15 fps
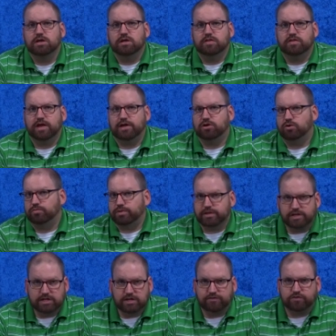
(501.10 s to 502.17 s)
They don't
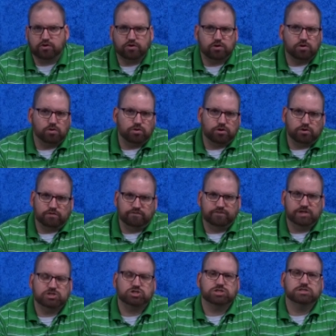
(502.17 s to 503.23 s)
believe her or her
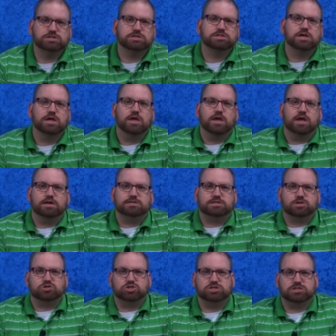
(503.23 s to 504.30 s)
visions
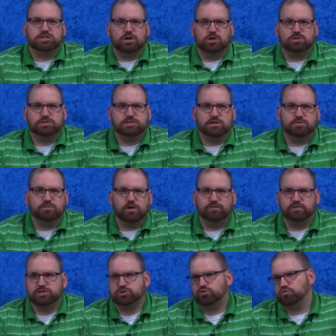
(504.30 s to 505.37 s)
until she tells them of
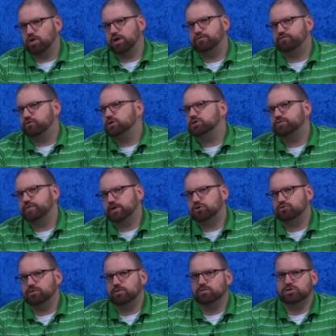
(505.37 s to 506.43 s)
this great French
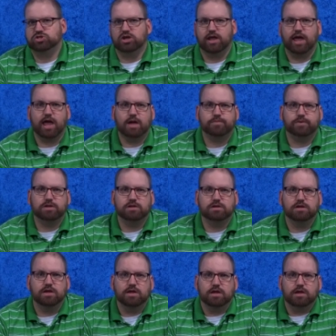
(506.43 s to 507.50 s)
victory which had
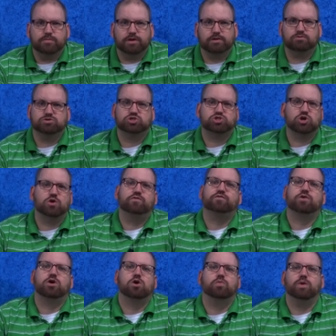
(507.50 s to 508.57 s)
happened, but it was so
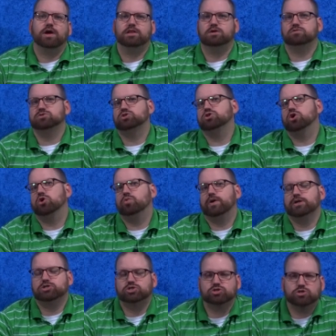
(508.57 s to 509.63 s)
far away there was no
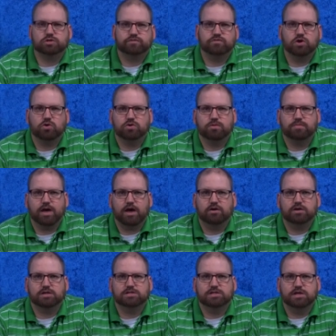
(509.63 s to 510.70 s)
way she could have known
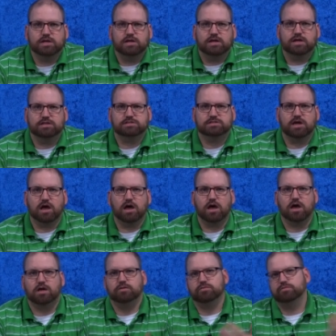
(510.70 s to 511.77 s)
about it in
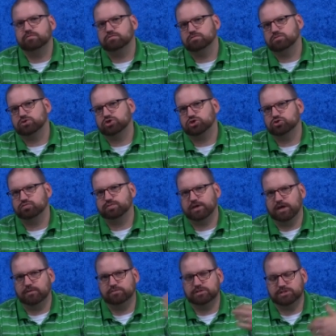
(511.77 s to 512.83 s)
time to be
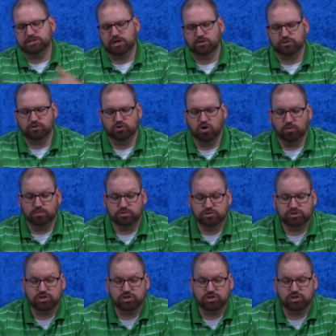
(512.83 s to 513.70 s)
able to tell the nobles.